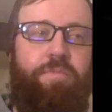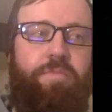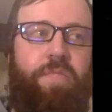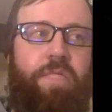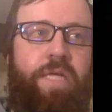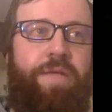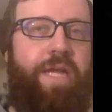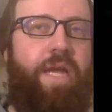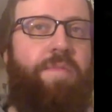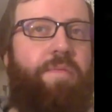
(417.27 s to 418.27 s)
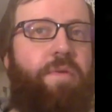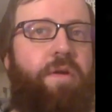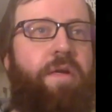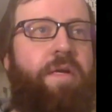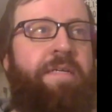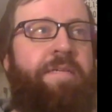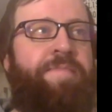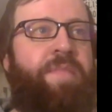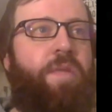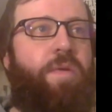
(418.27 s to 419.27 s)
Yeah. And then I remember
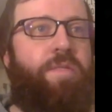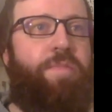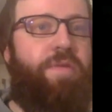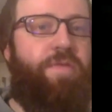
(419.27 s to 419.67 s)
there was a bit